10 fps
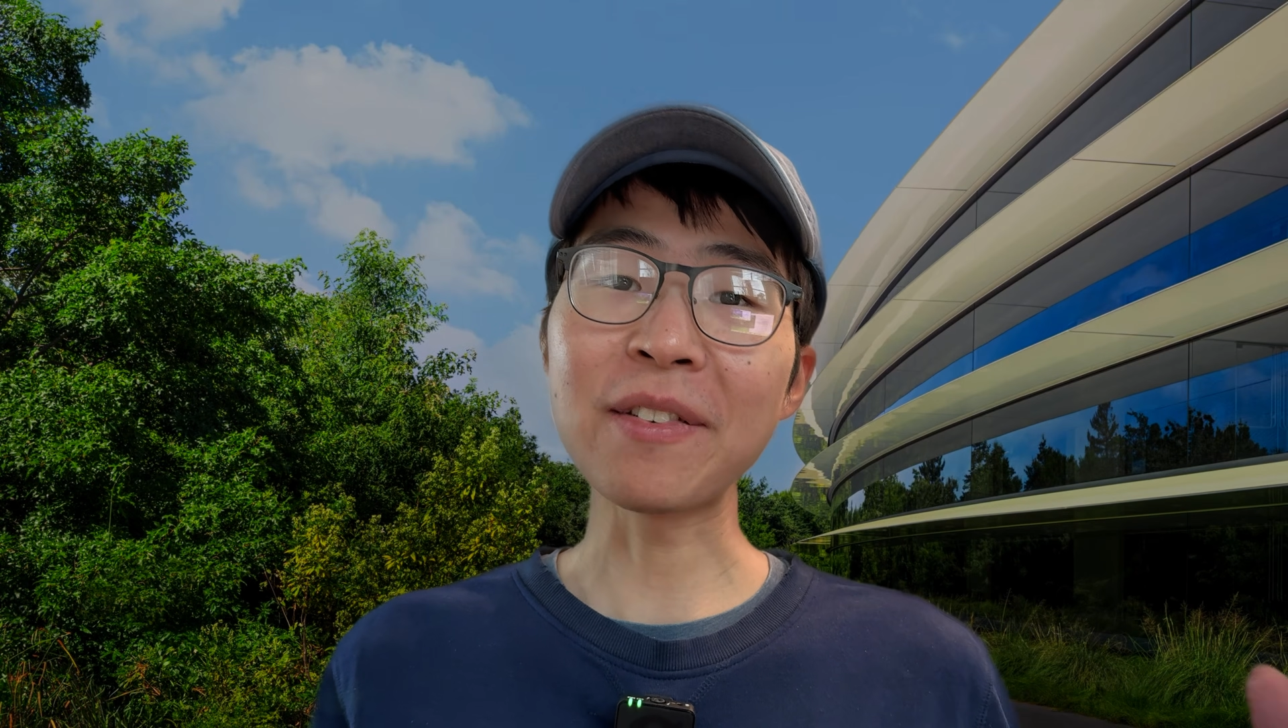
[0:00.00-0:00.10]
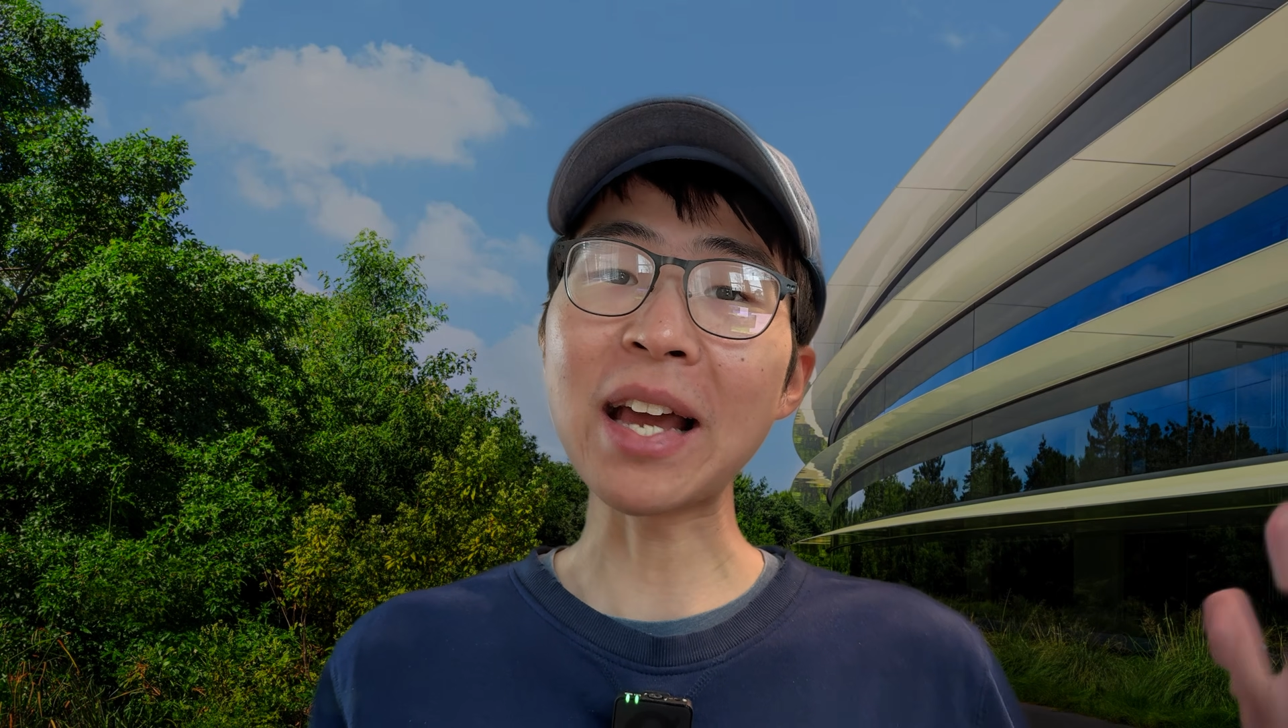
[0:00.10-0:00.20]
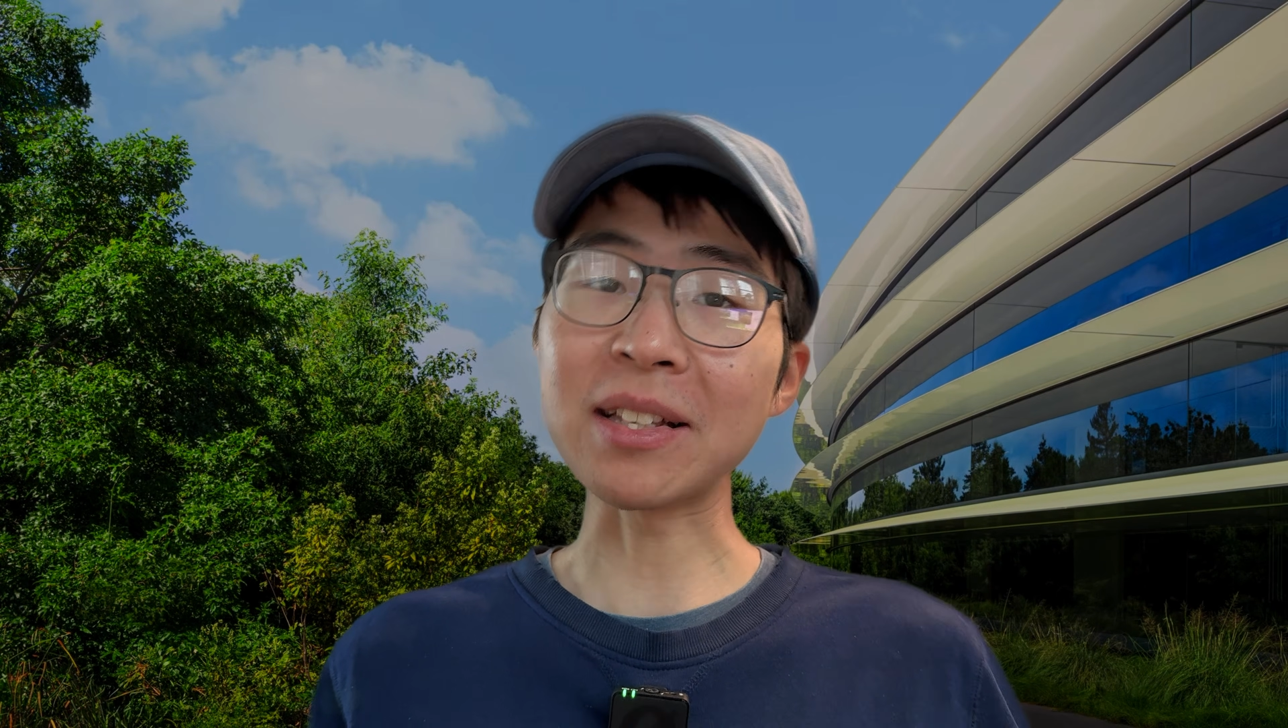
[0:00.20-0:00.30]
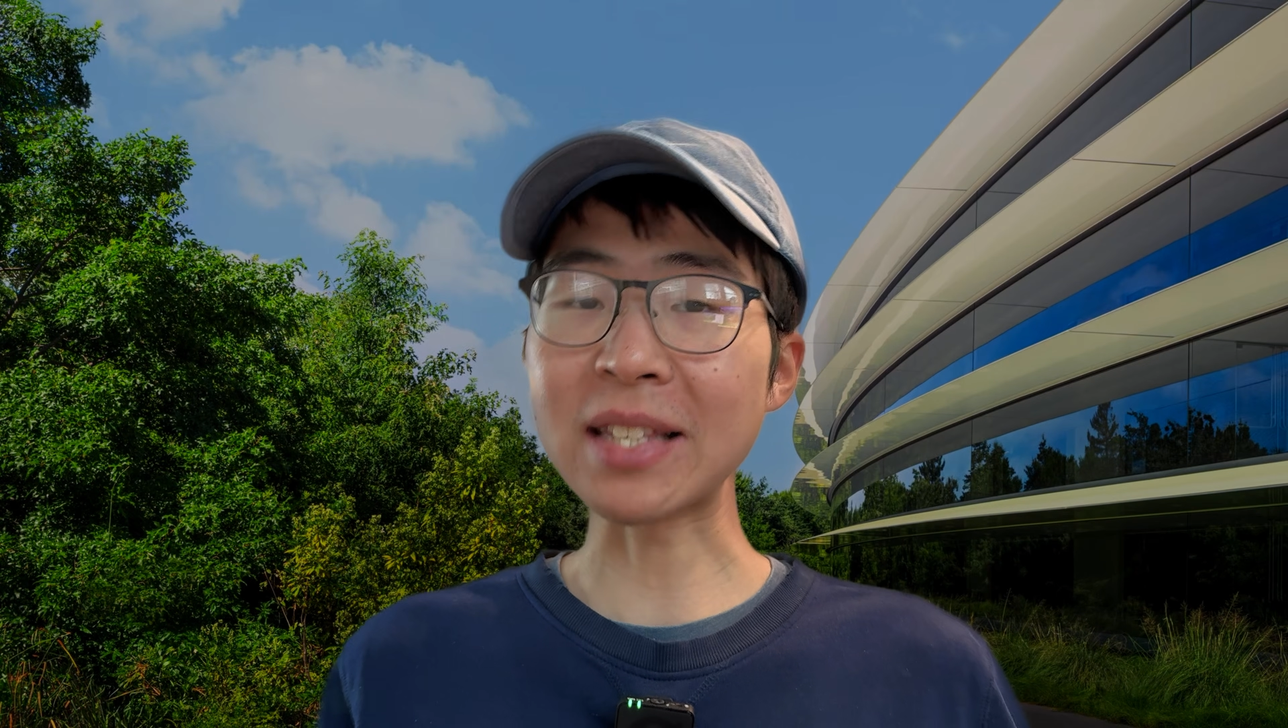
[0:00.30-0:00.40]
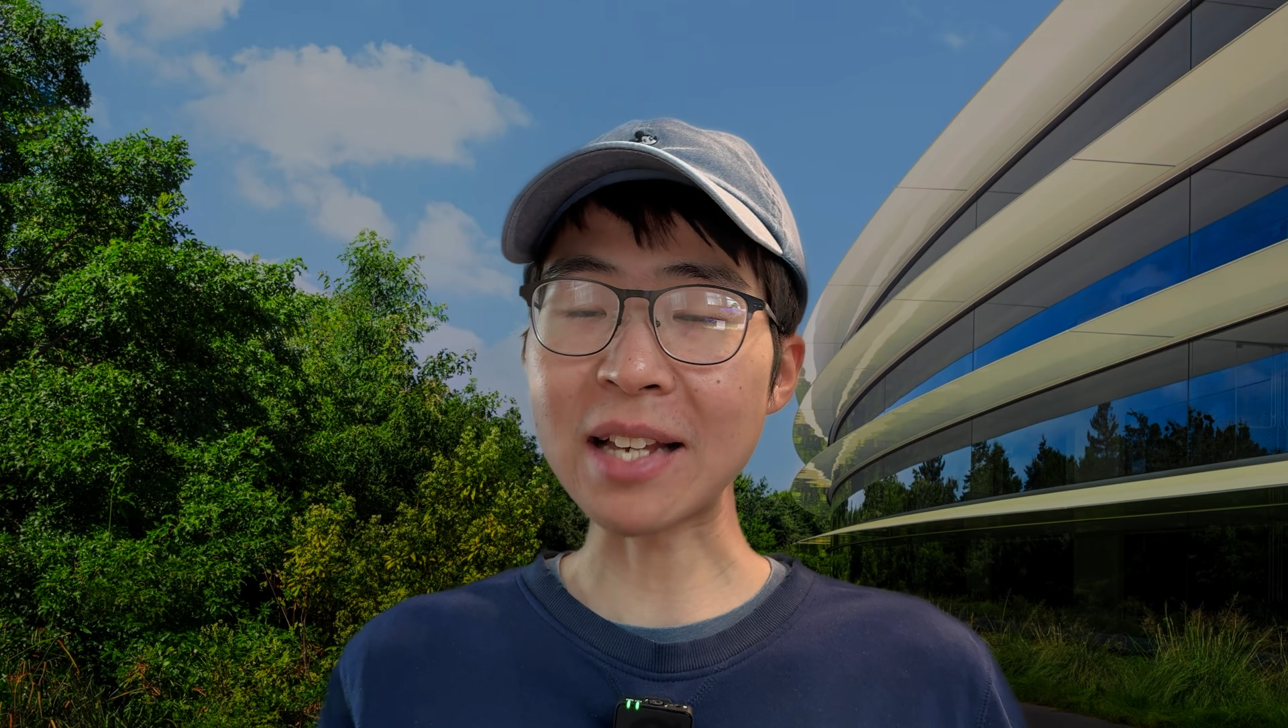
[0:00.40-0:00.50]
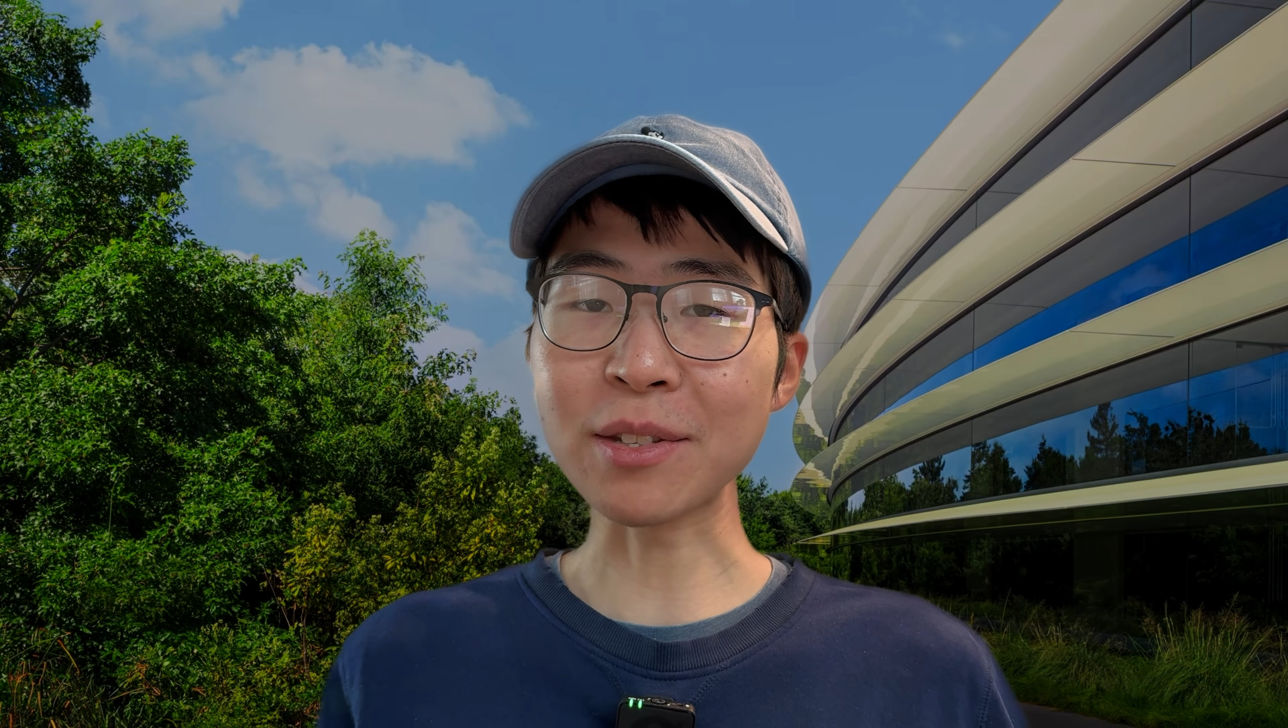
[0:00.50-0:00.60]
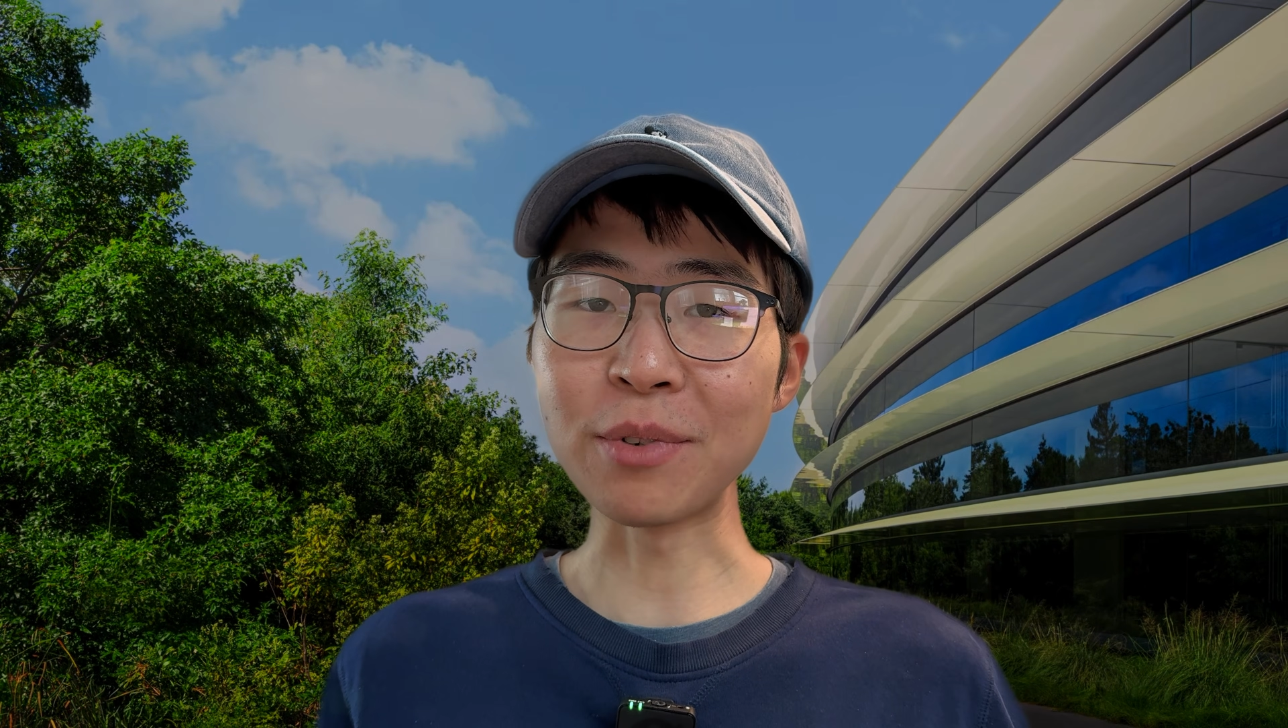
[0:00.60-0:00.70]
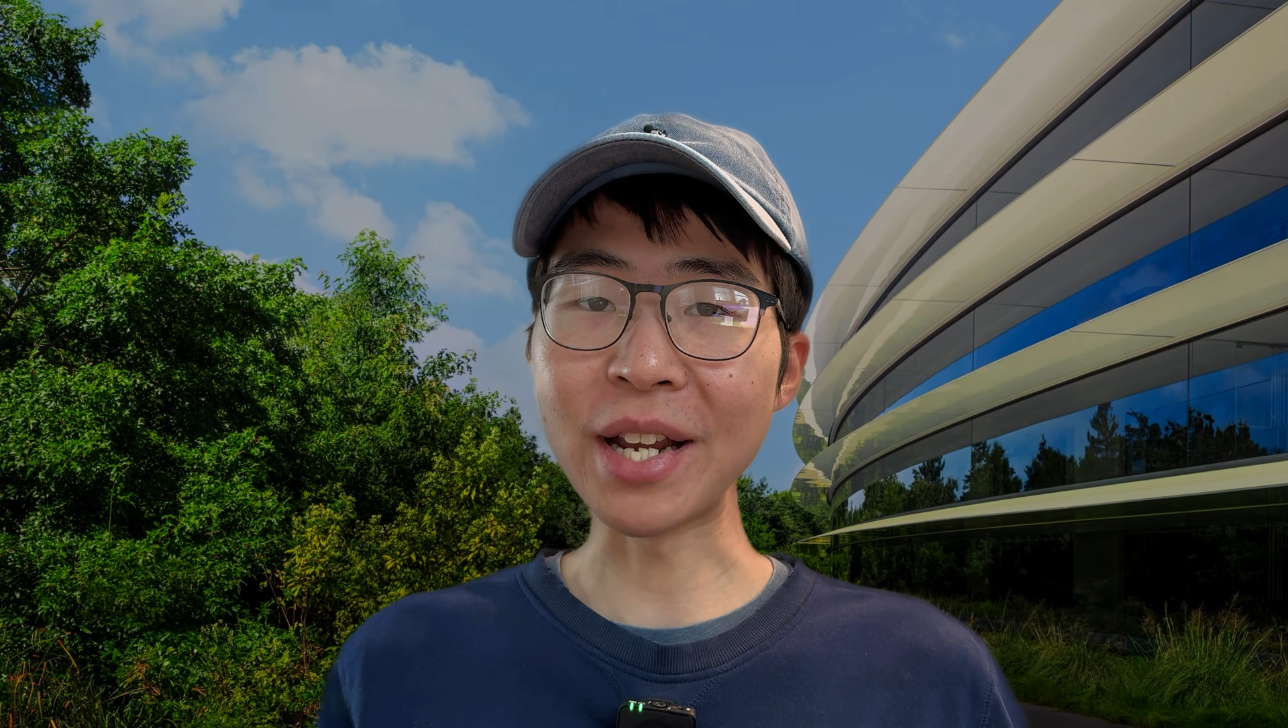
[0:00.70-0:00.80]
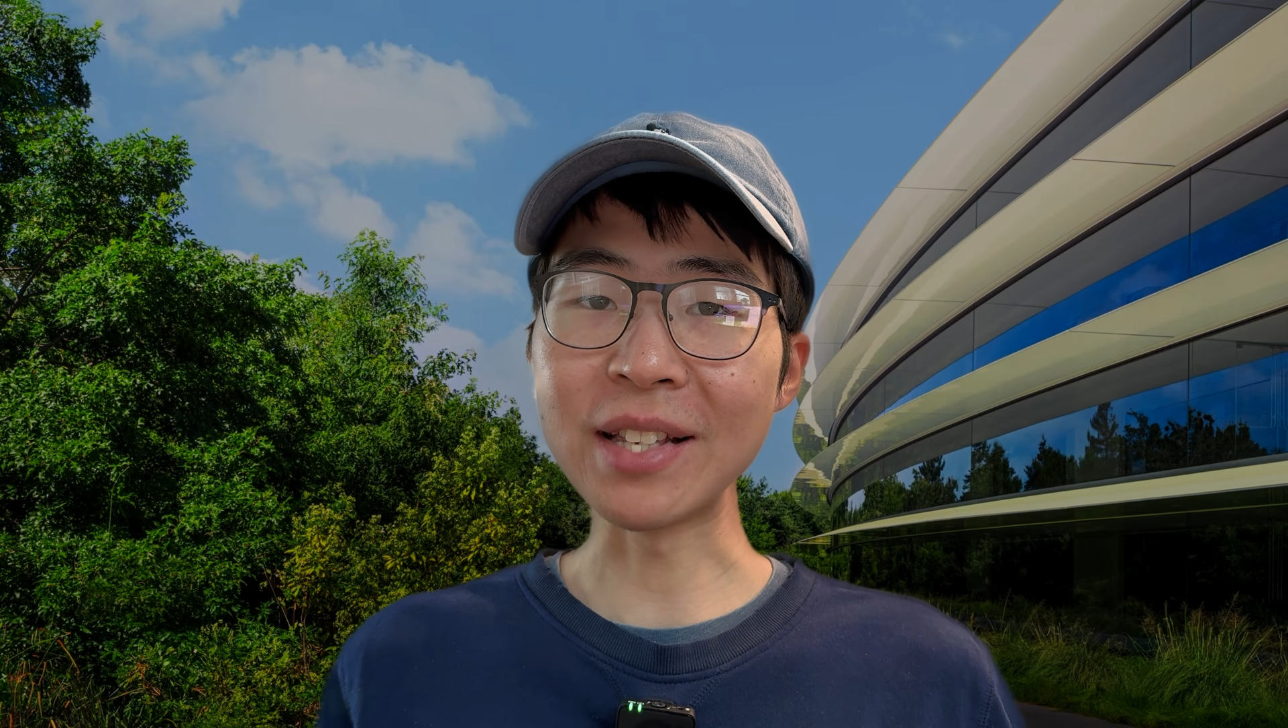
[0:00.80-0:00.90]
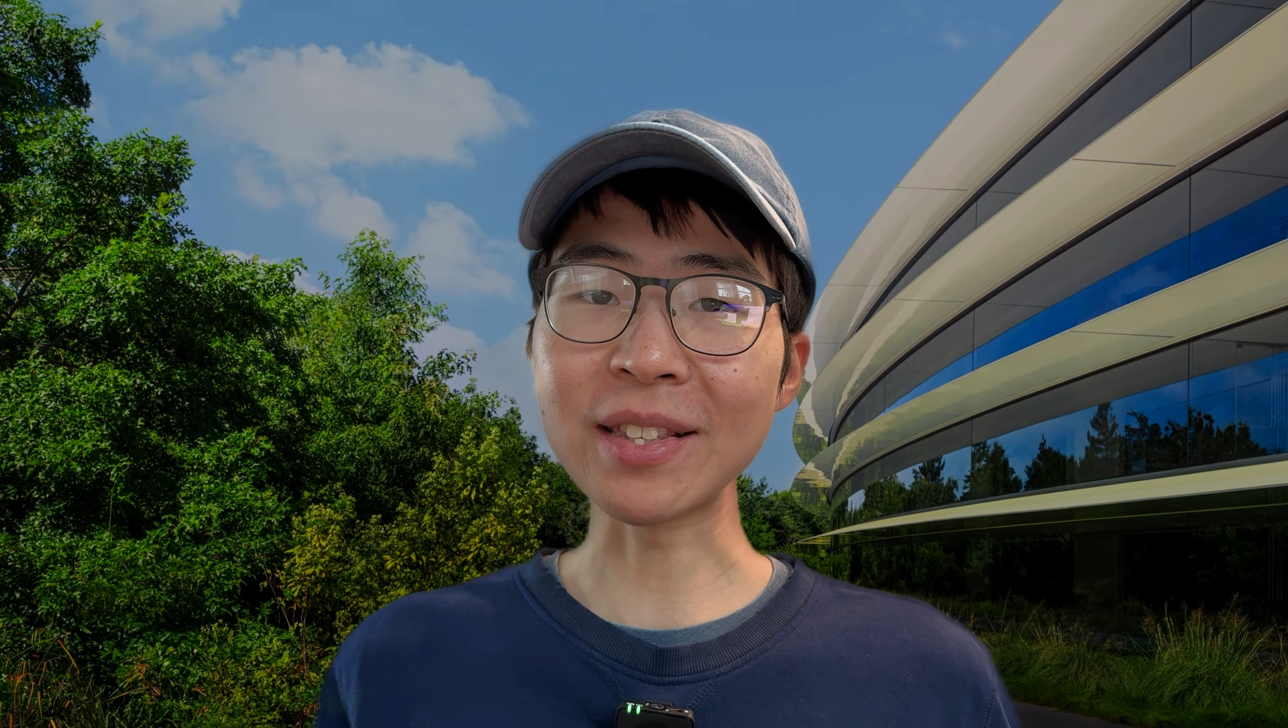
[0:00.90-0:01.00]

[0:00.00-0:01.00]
accessories